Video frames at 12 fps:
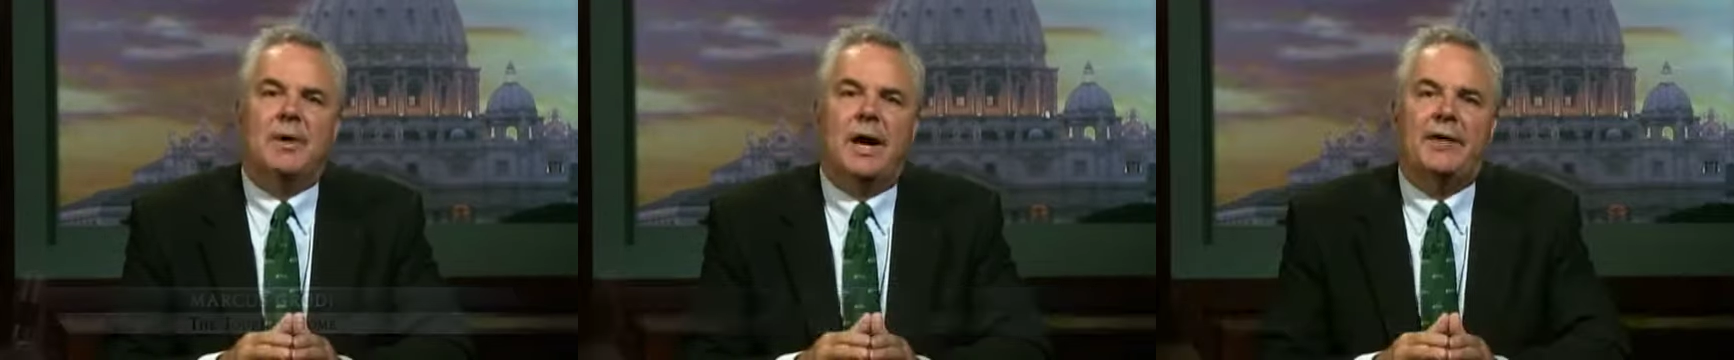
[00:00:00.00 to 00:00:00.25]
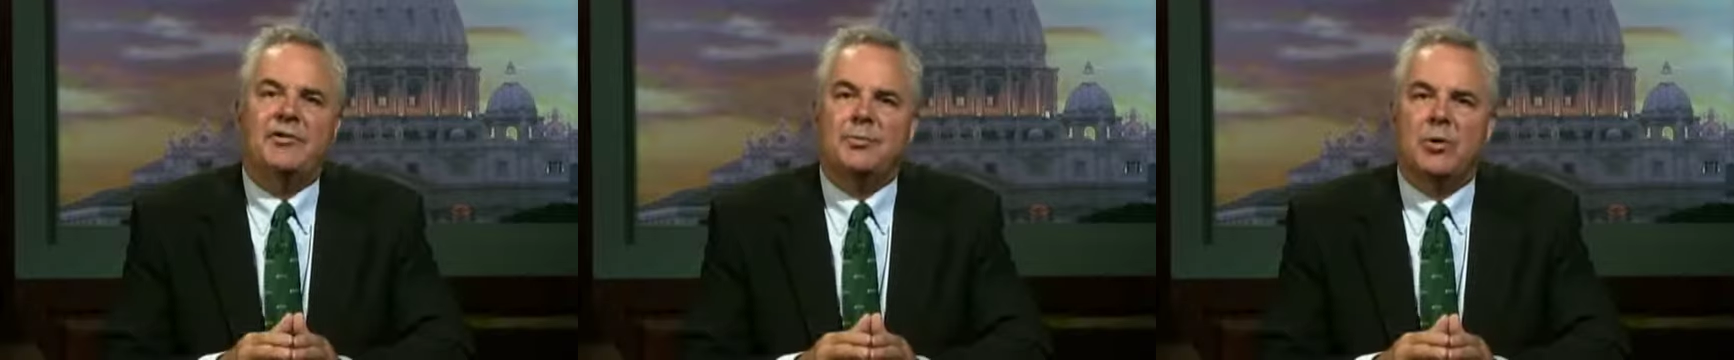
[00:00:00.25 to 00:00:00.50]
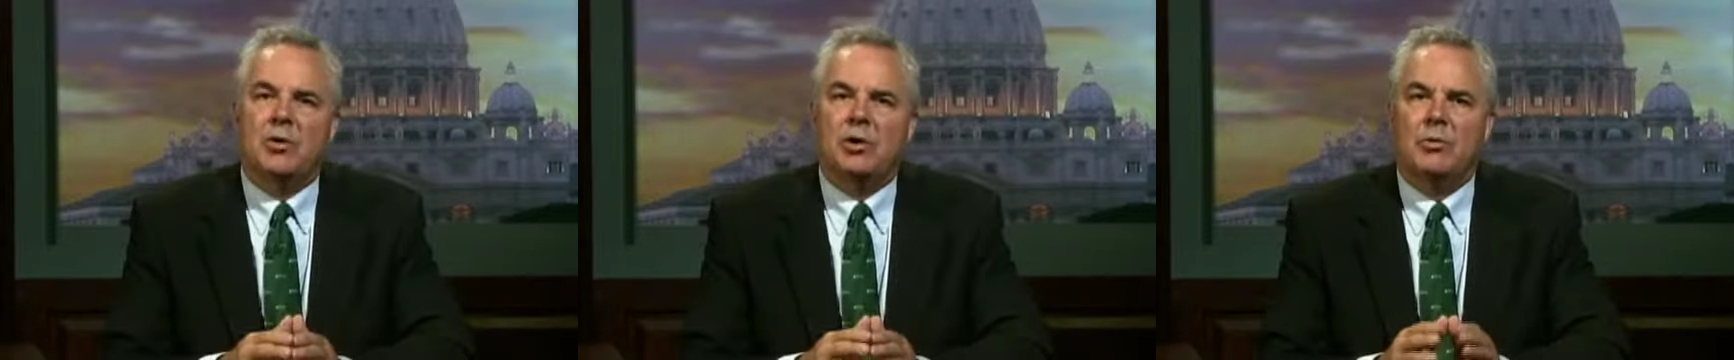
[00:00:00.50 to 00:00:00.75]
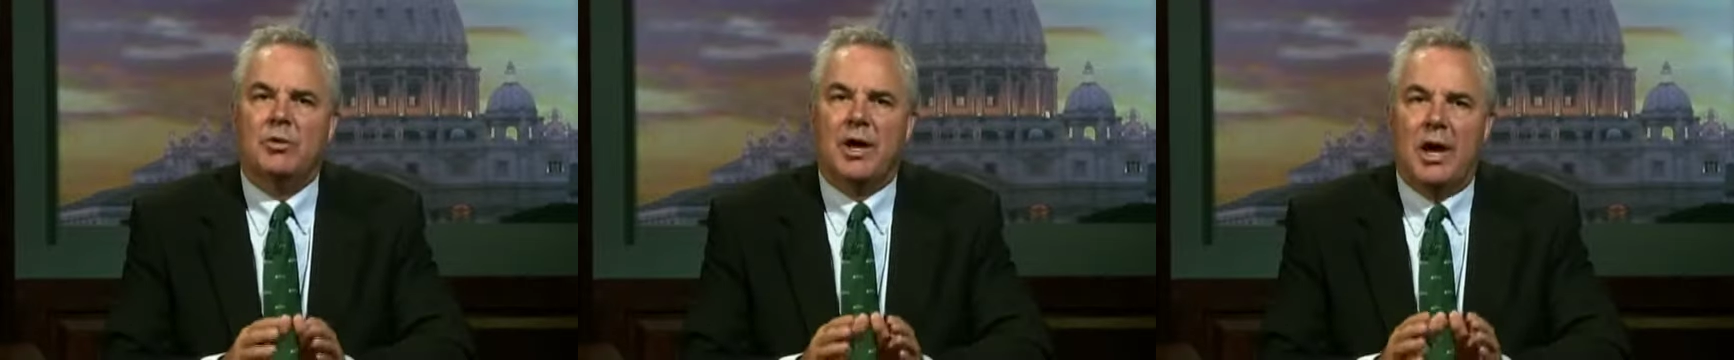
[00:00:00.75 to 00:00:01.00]
I've
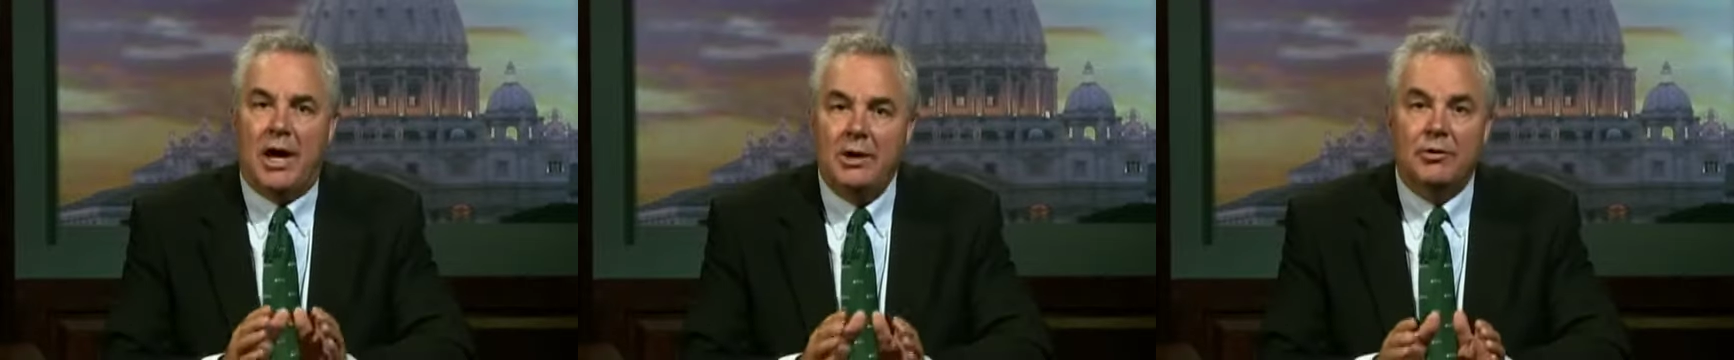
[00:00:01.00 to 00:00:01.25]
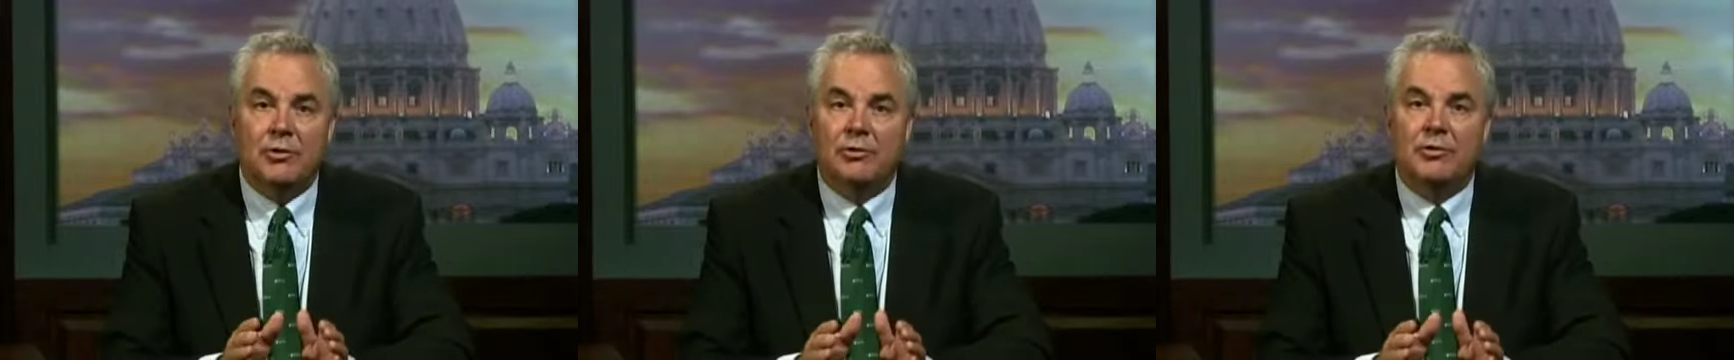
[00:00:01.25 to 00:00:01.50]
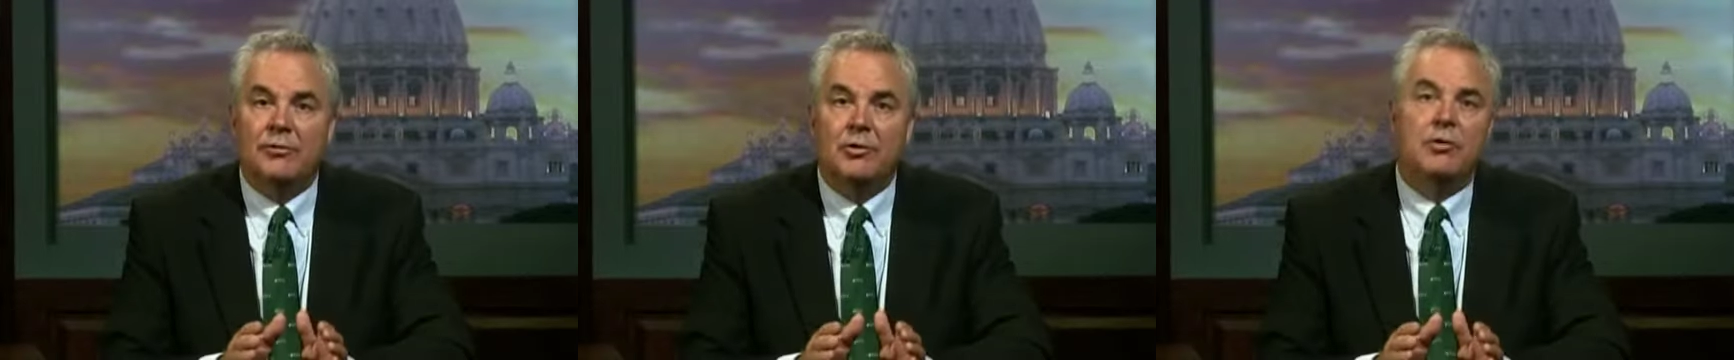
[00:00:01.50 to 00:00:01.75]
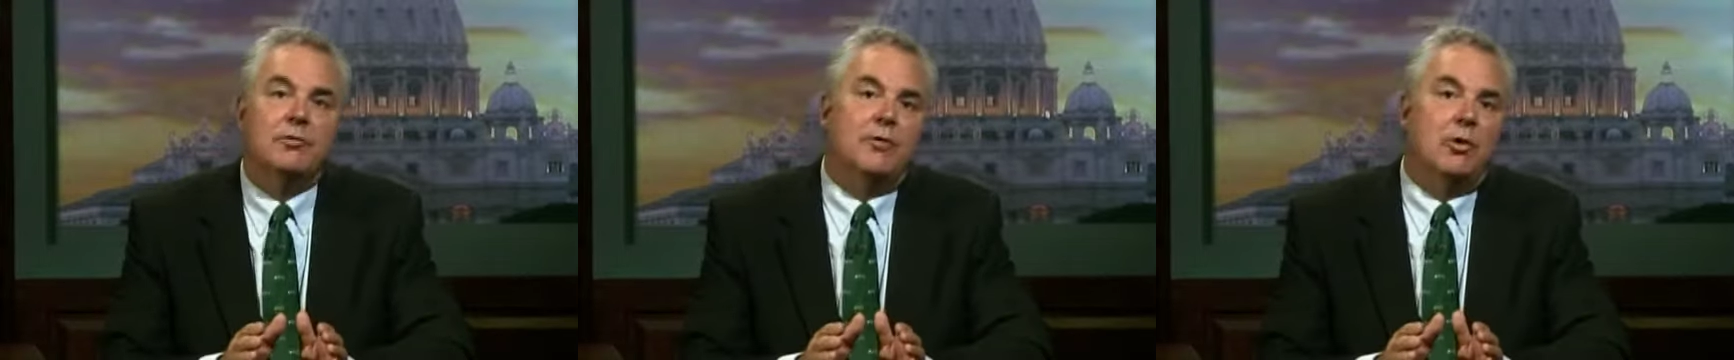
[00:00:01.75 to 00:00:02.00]
spoken with hundreds of
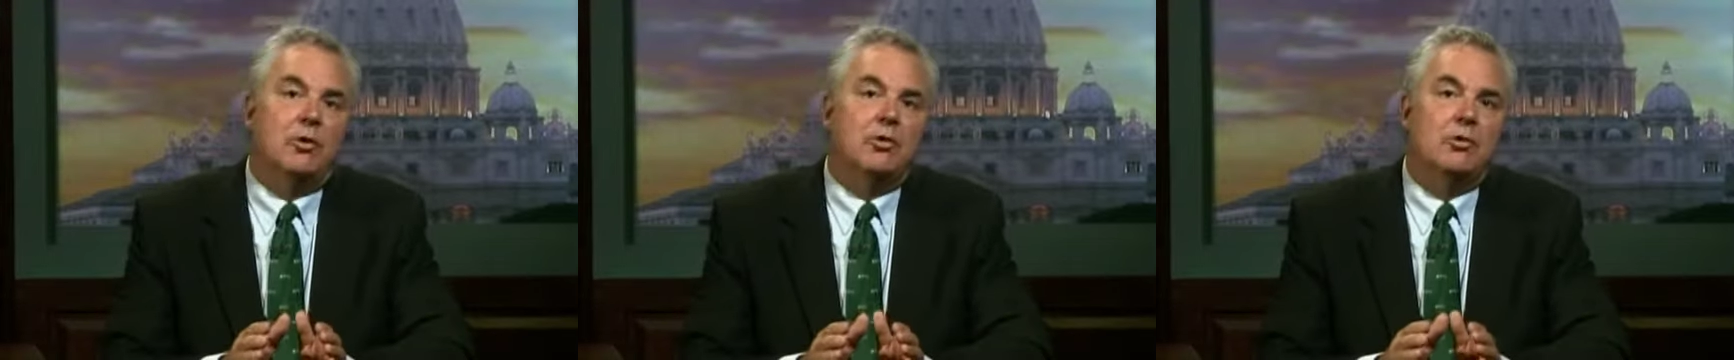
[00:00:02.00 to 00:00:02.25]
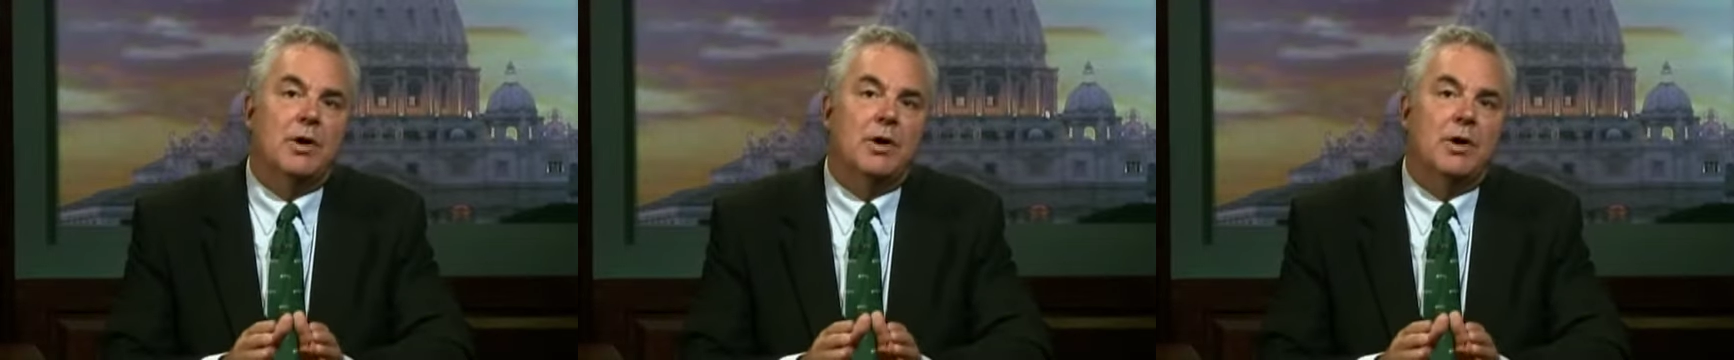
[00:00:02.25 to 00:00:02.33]
good folk